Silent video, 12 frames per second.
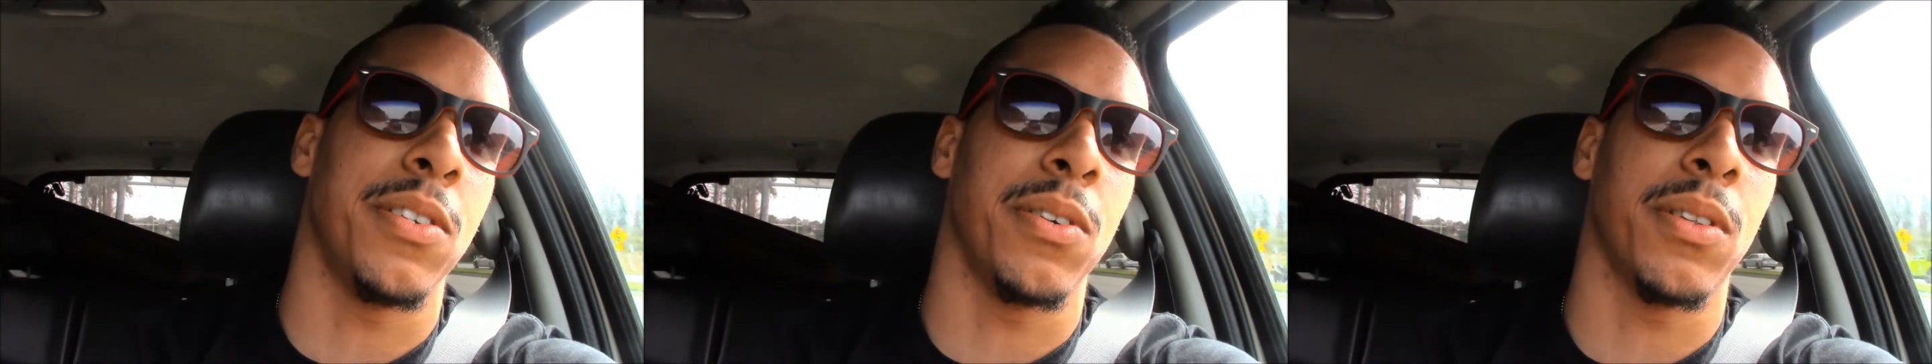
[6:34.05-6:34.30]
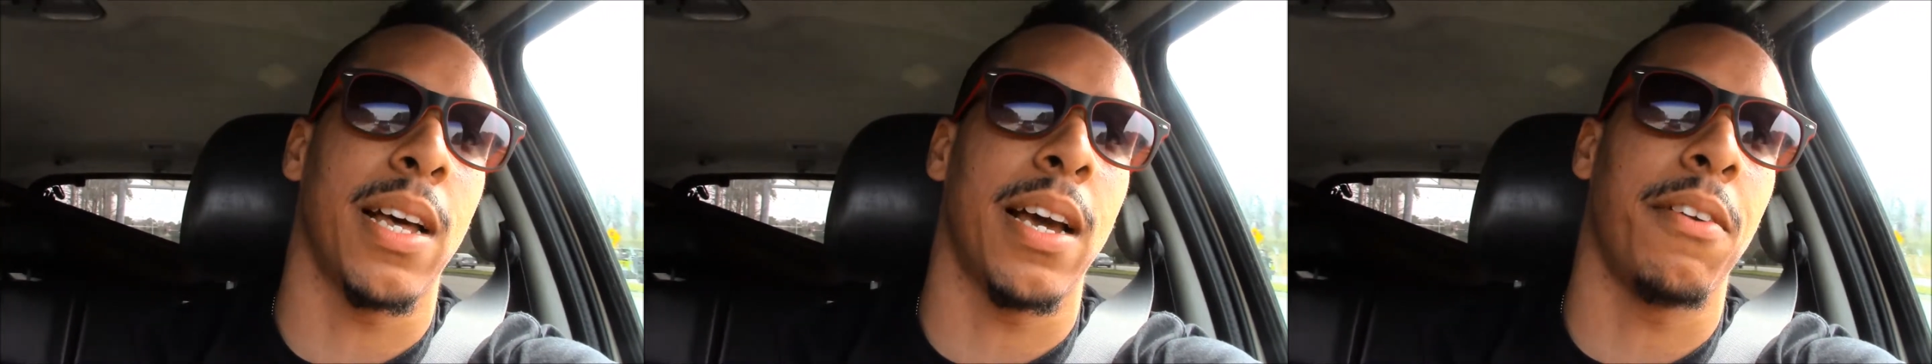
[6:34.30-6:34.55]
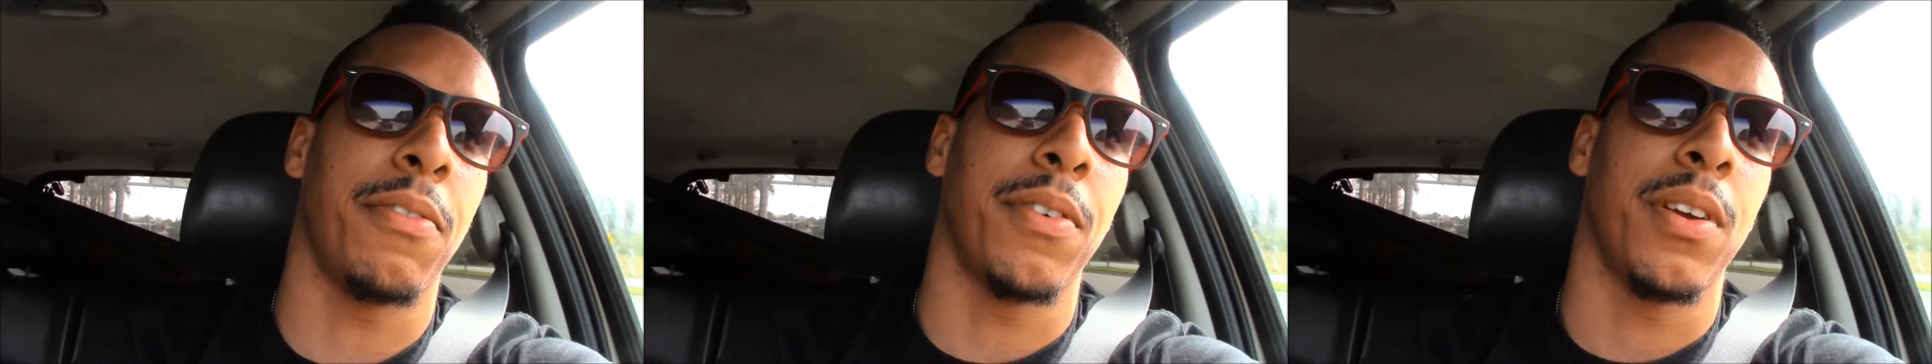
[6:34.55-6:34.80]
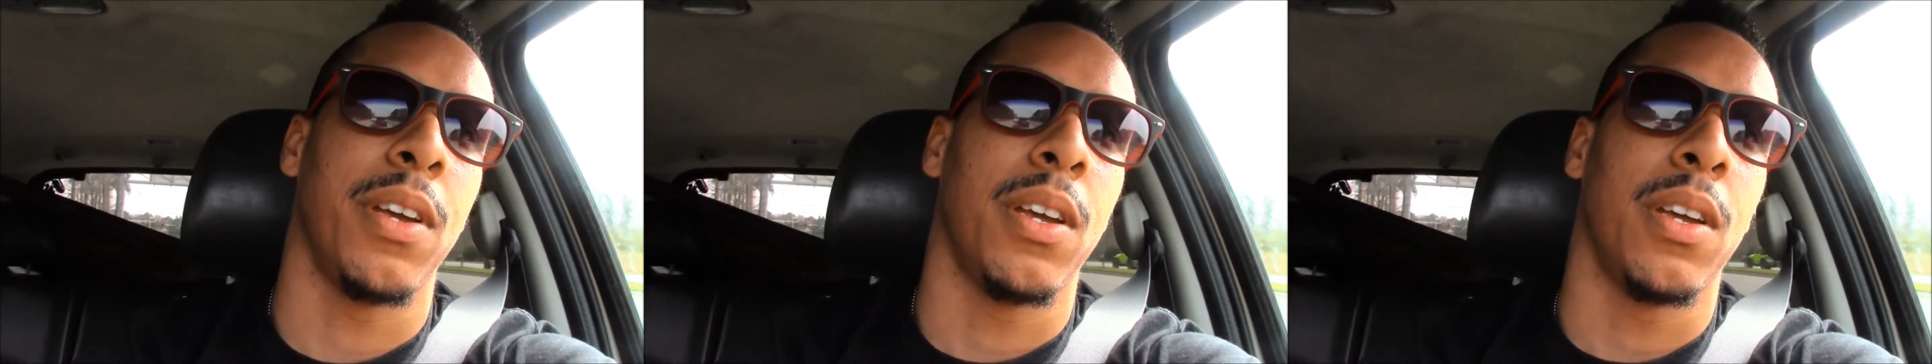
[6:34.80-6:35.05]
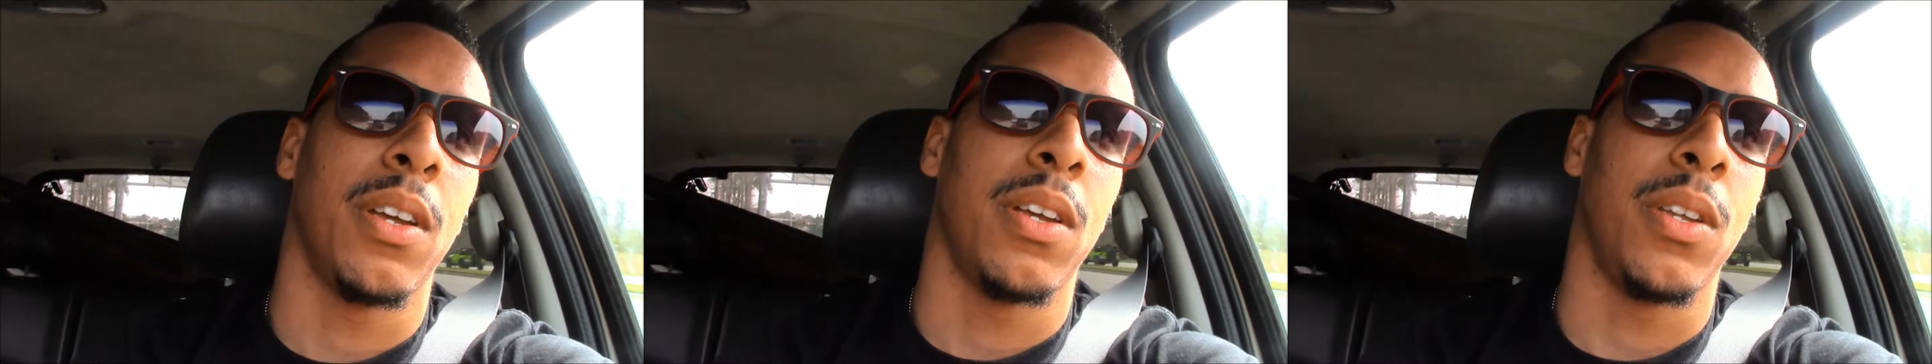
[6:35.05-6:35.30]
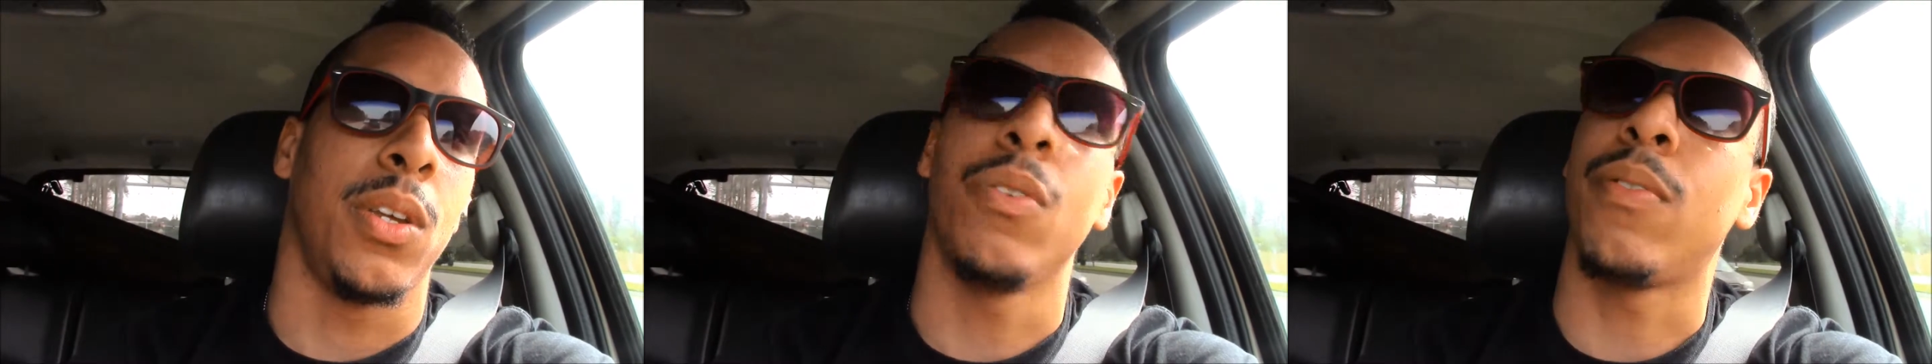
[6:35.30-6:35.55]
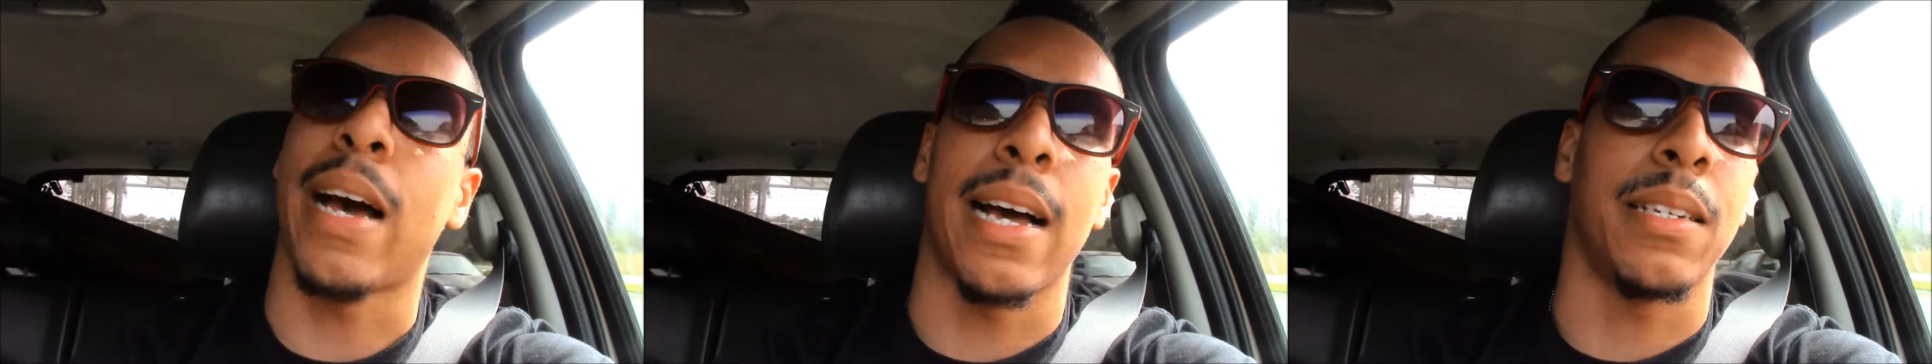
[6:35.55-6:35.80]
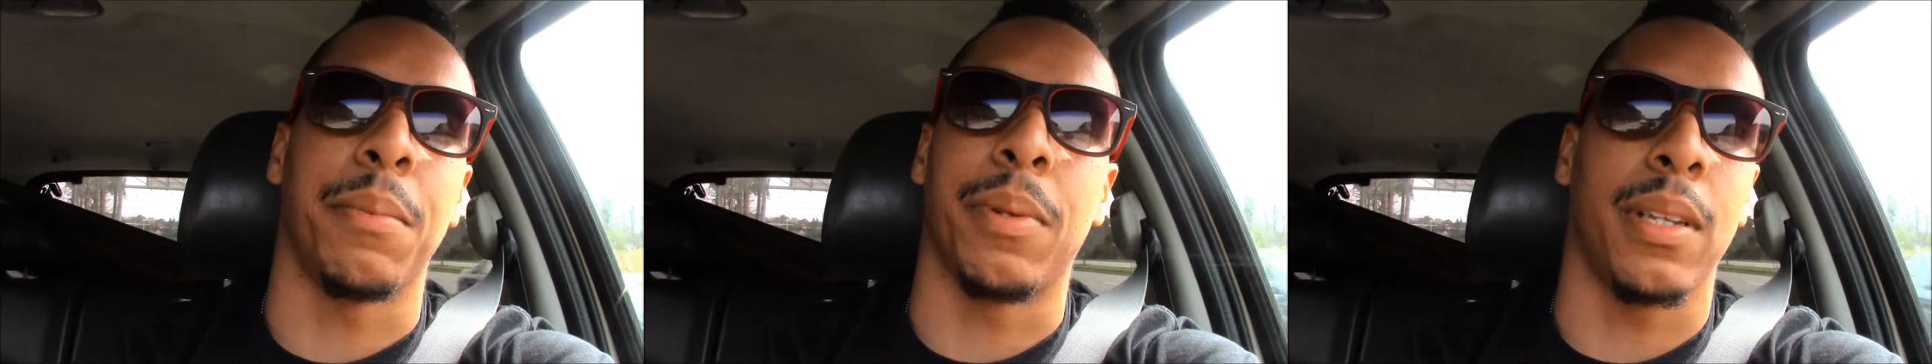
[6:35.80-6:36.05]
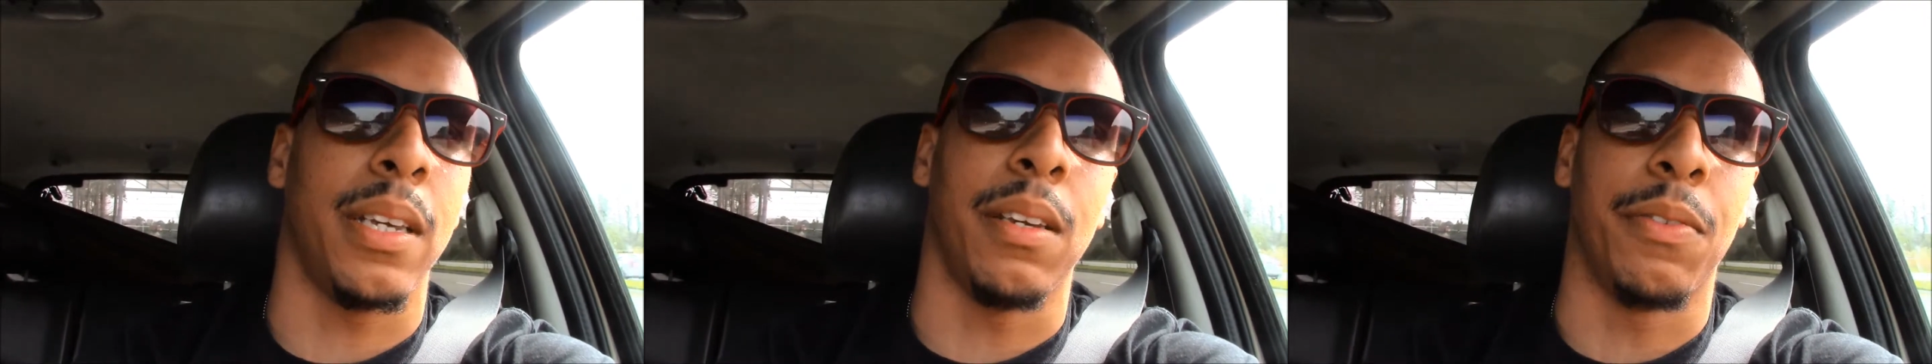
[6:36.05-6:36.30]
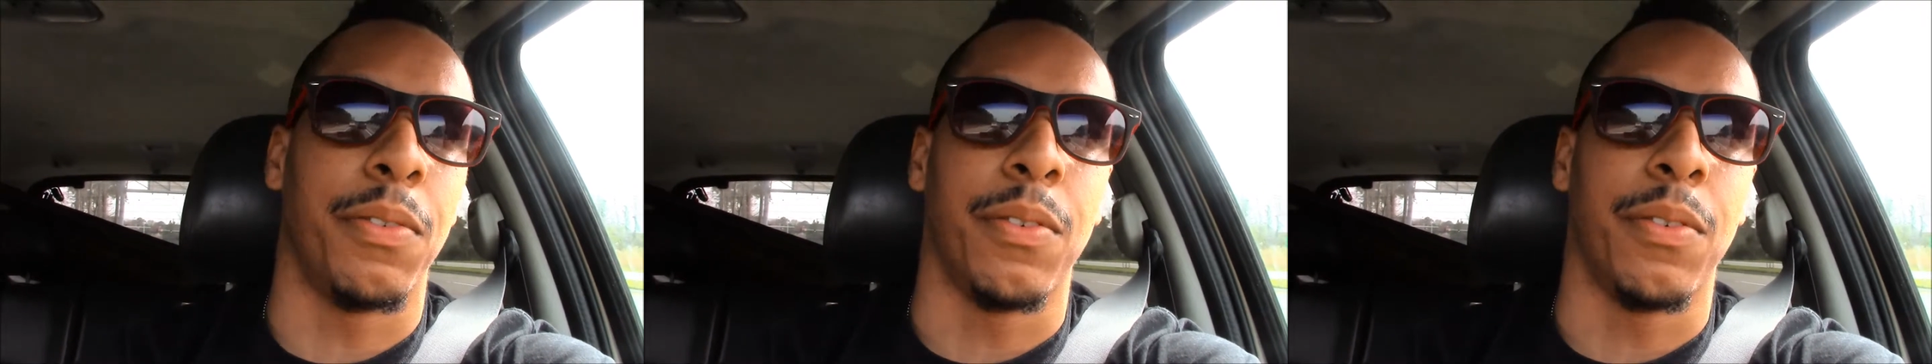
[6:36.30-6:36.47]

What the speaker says: your life. You've got to believe.